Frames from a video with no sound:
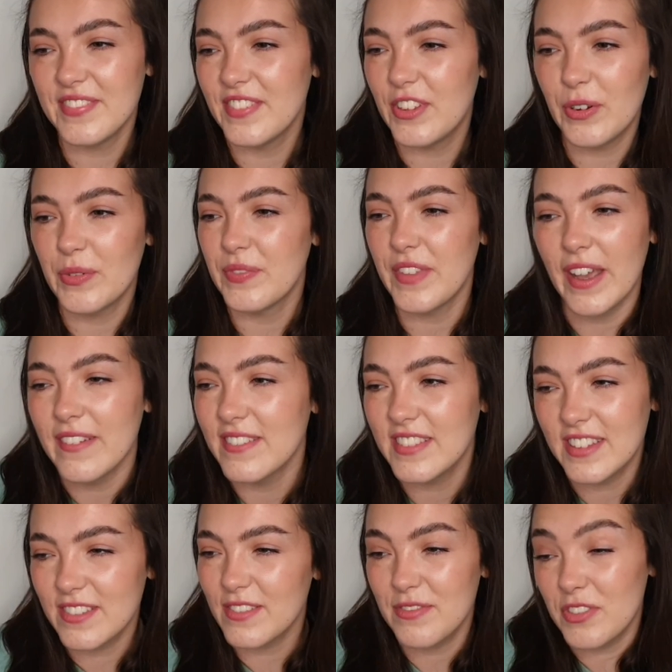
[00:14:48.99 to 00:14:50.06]
No, that,
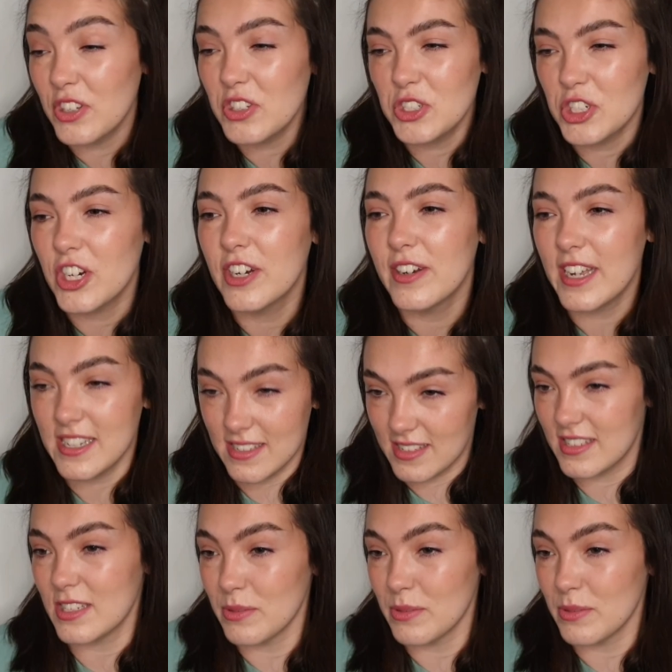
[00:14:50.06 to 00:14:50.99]
the, the future is